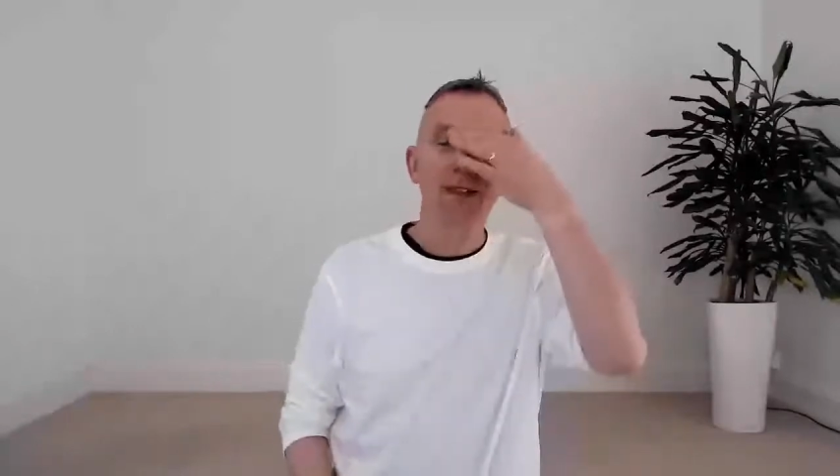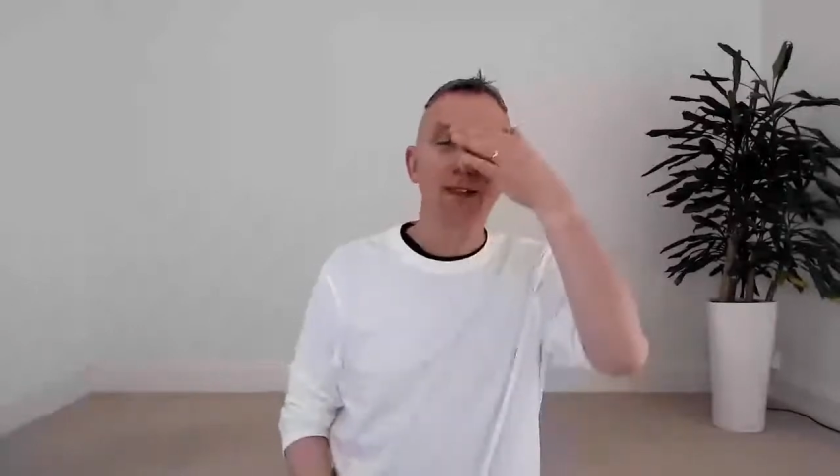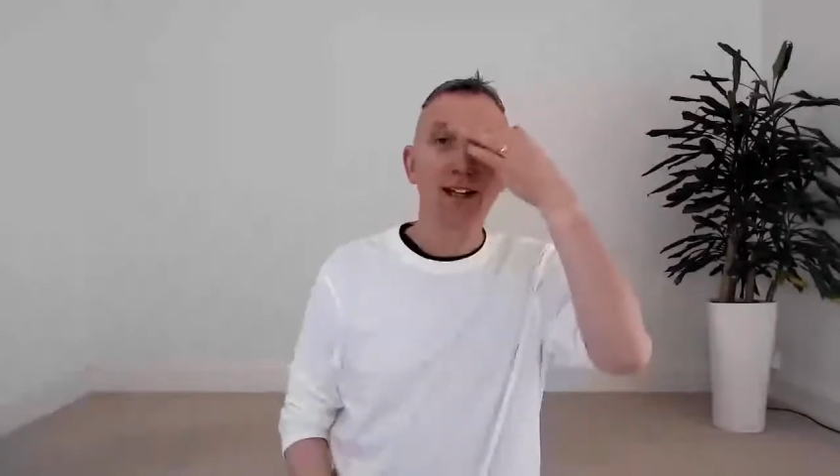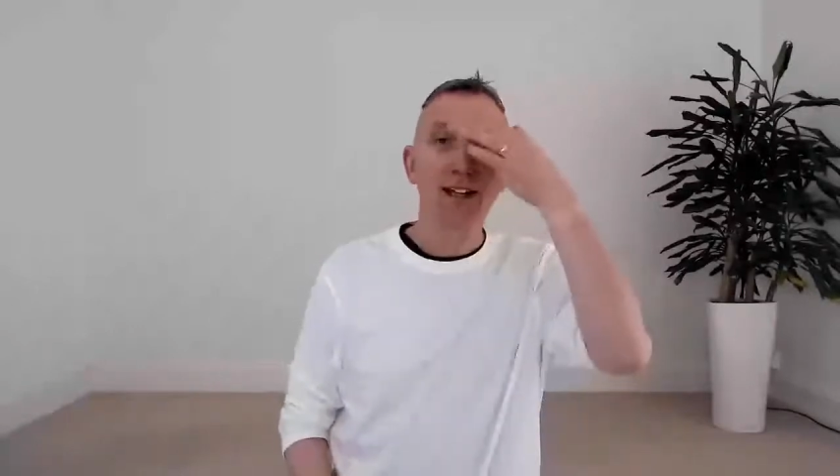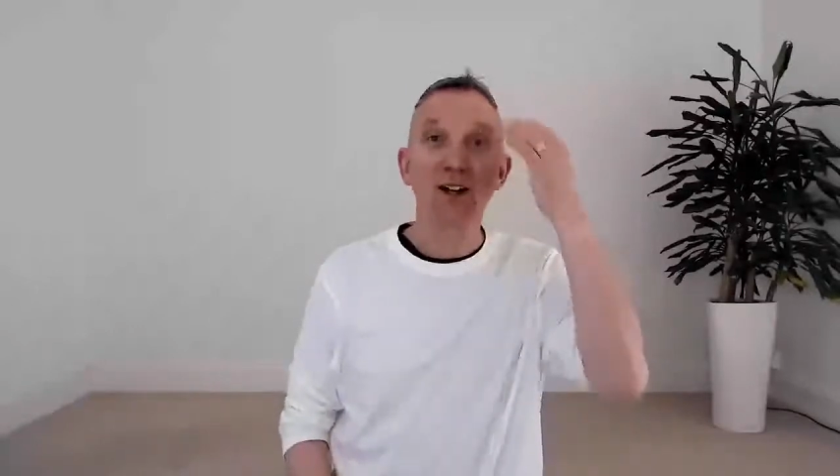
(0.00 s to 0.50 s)

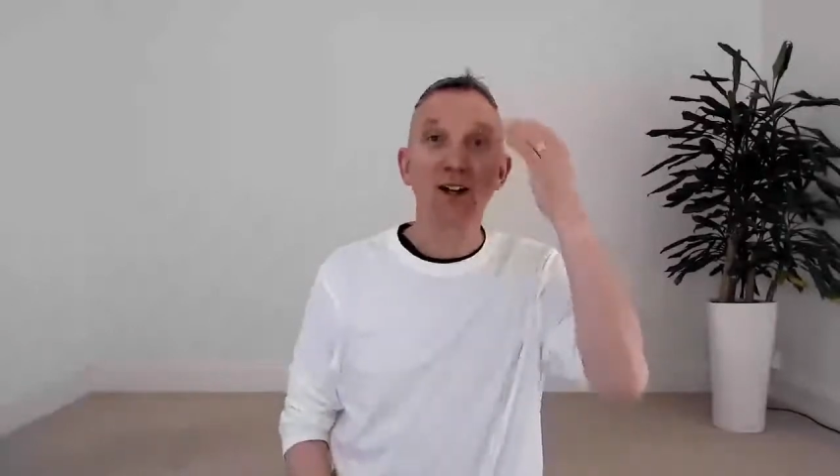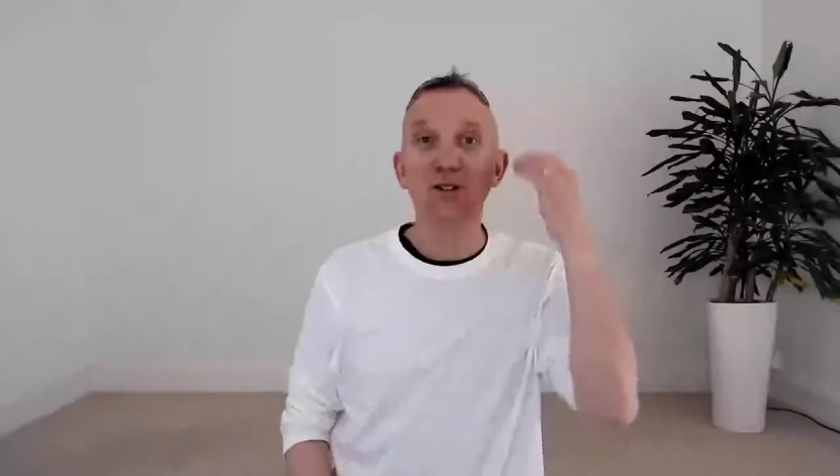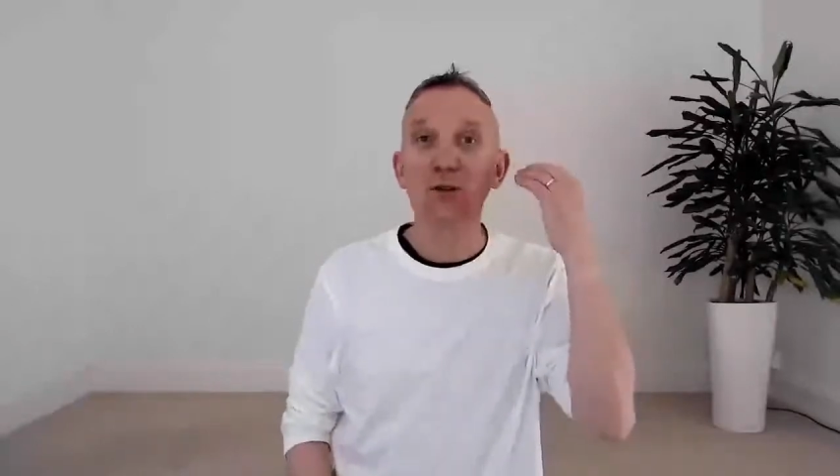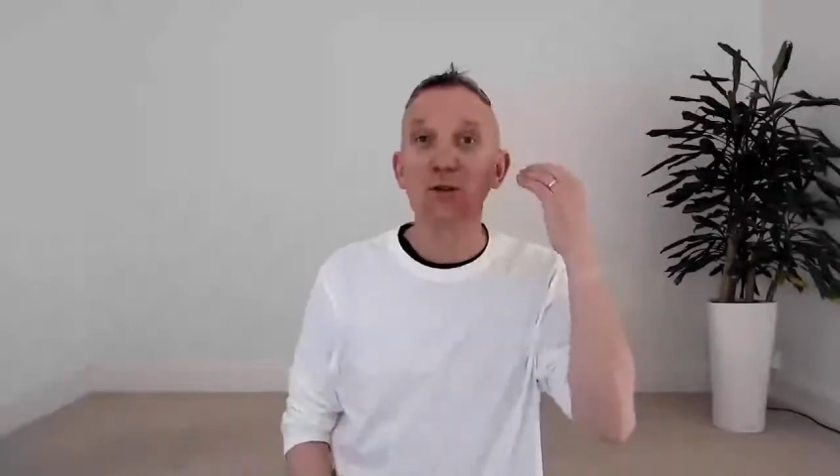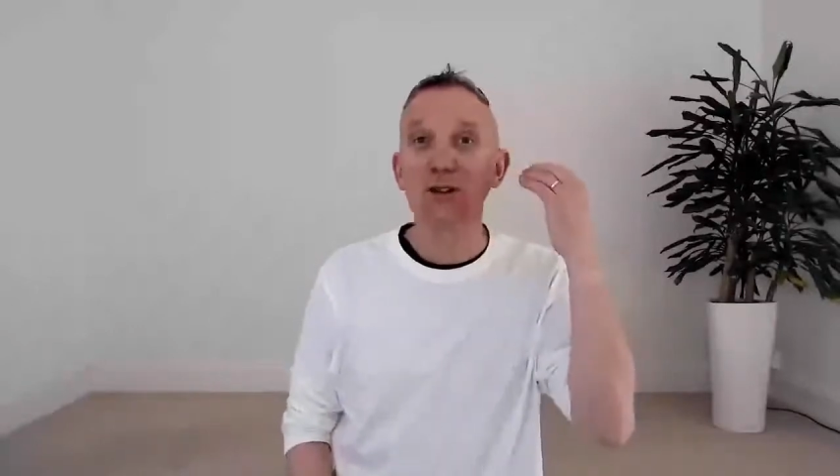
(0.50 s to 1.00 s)
I
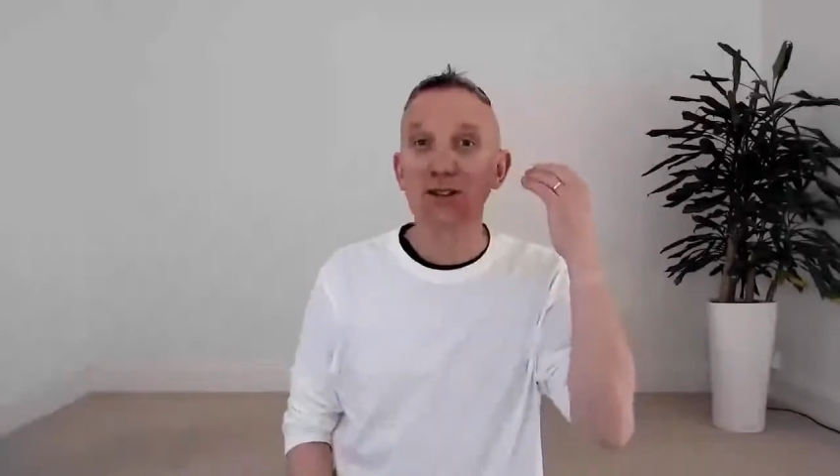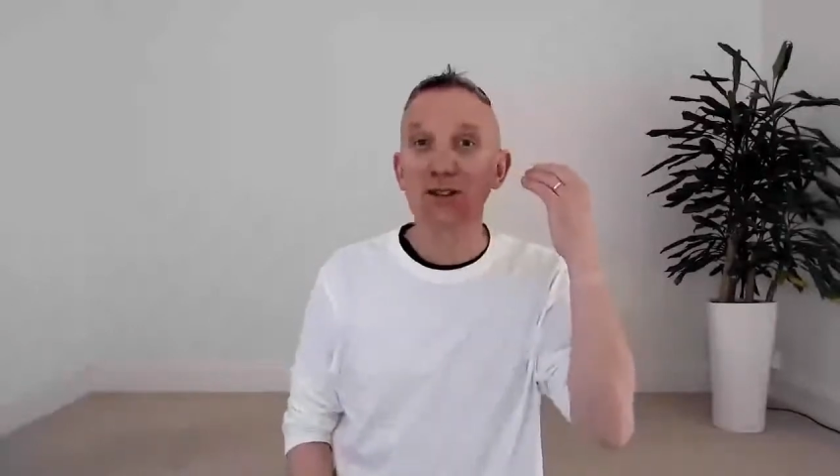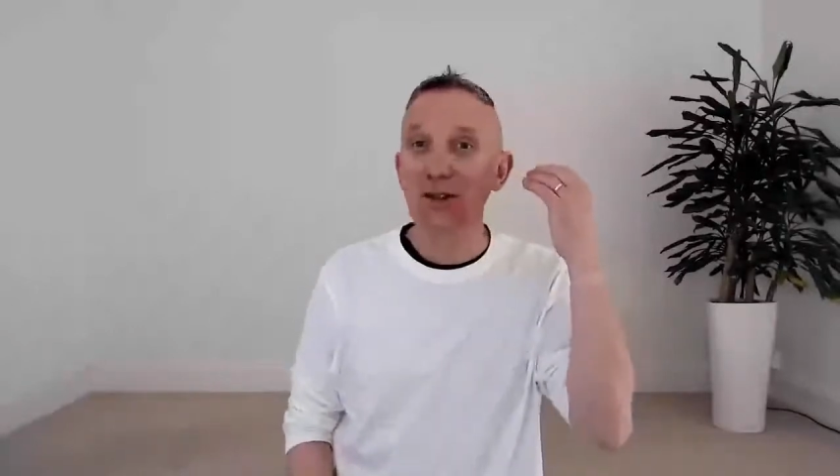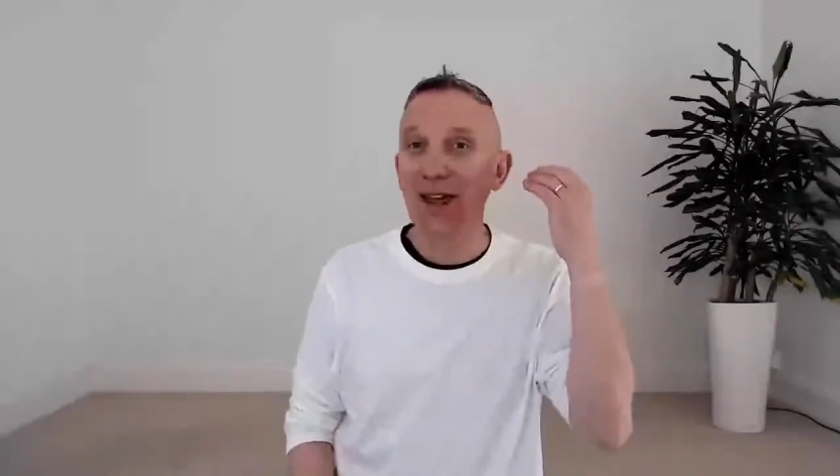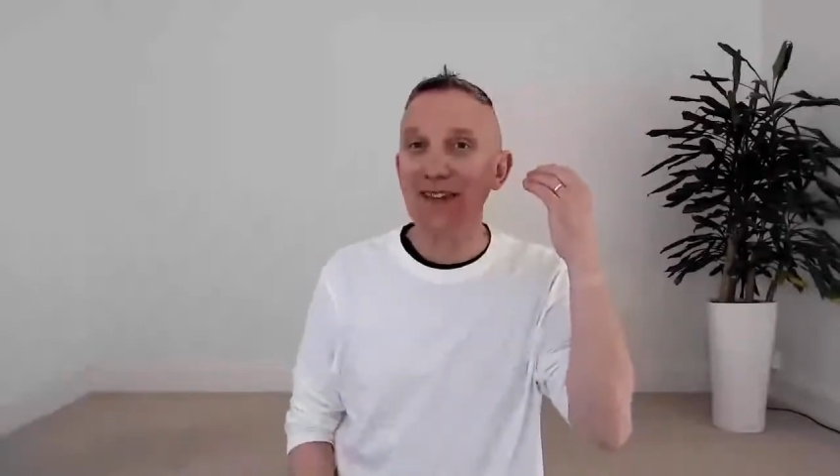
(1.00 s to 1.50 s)
can't talk and
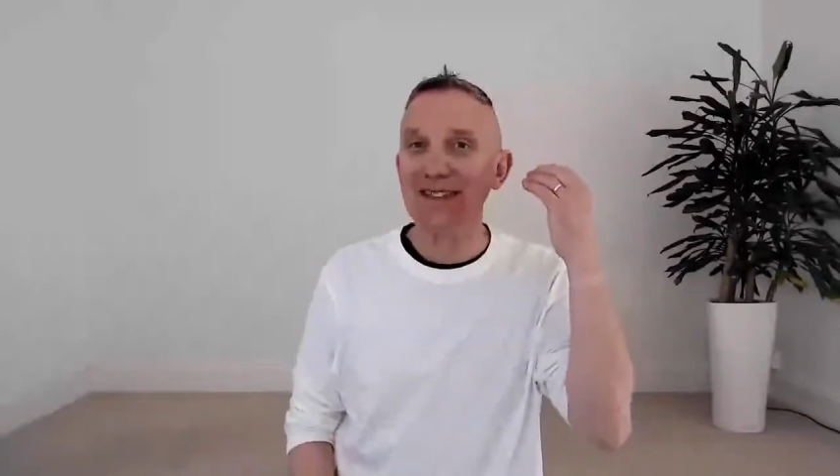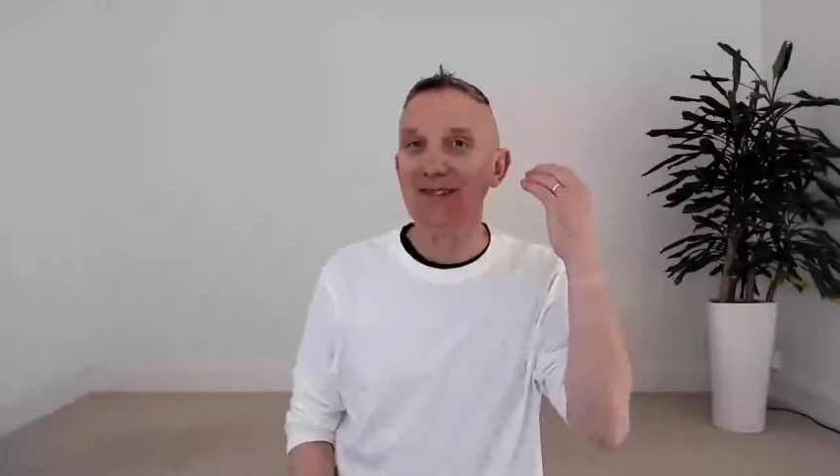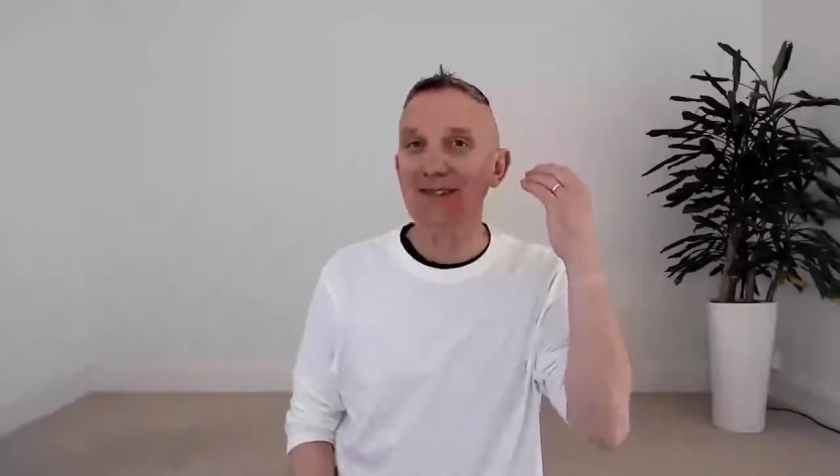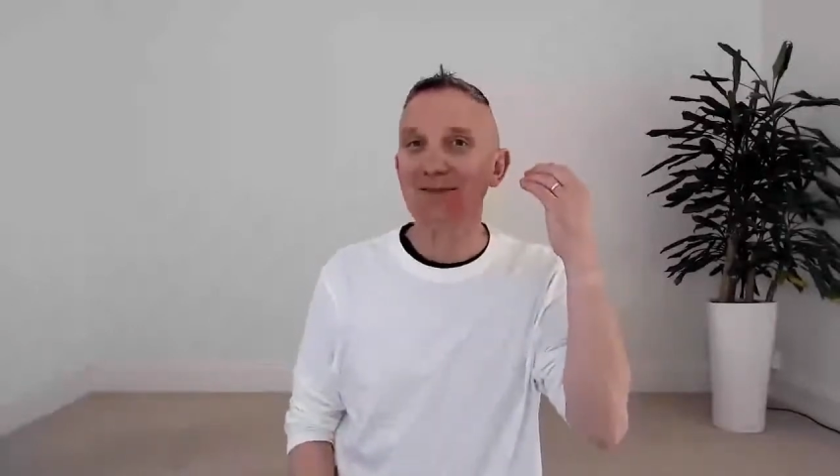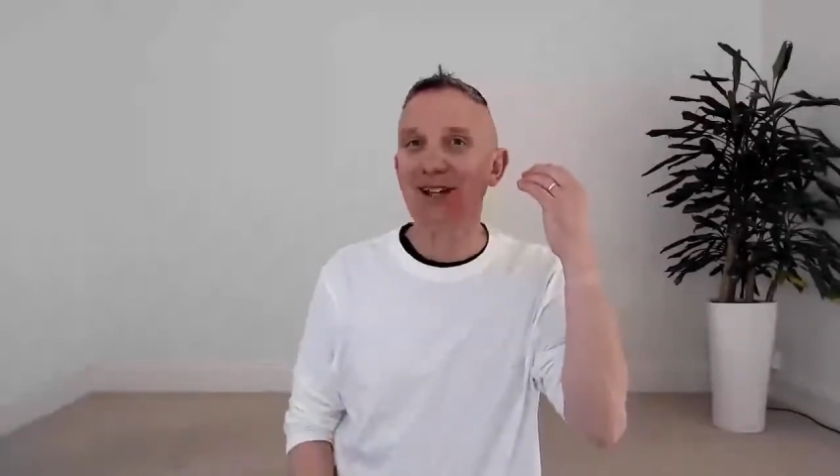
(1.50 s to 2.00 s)
do it at the
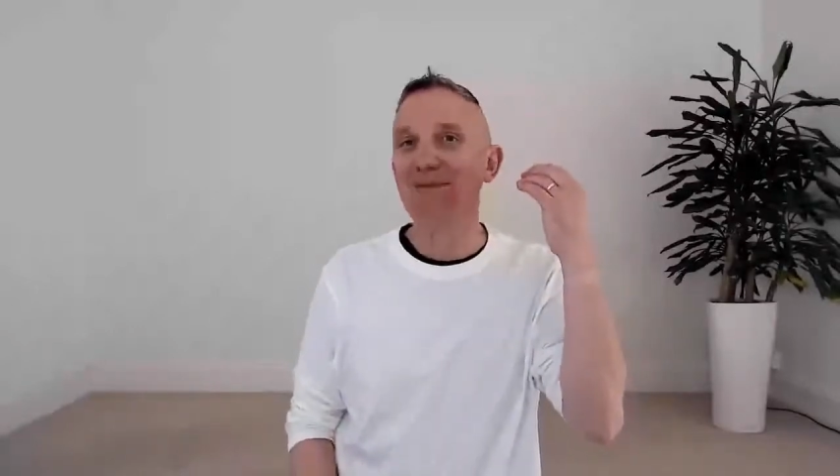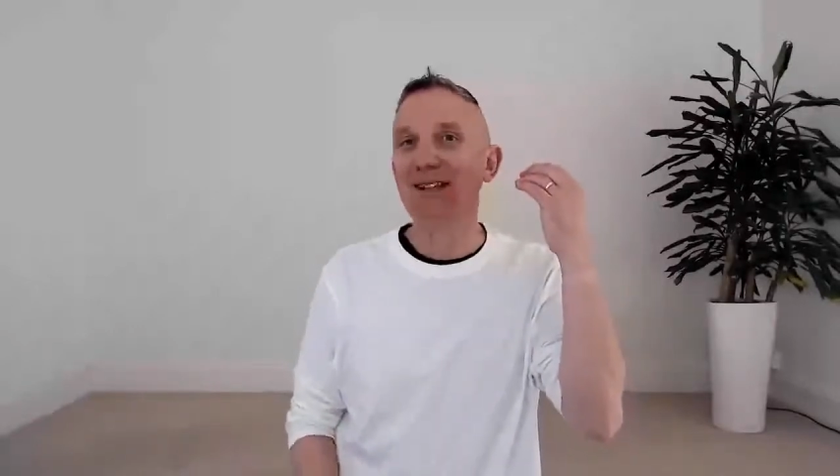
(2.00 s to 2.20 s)
same time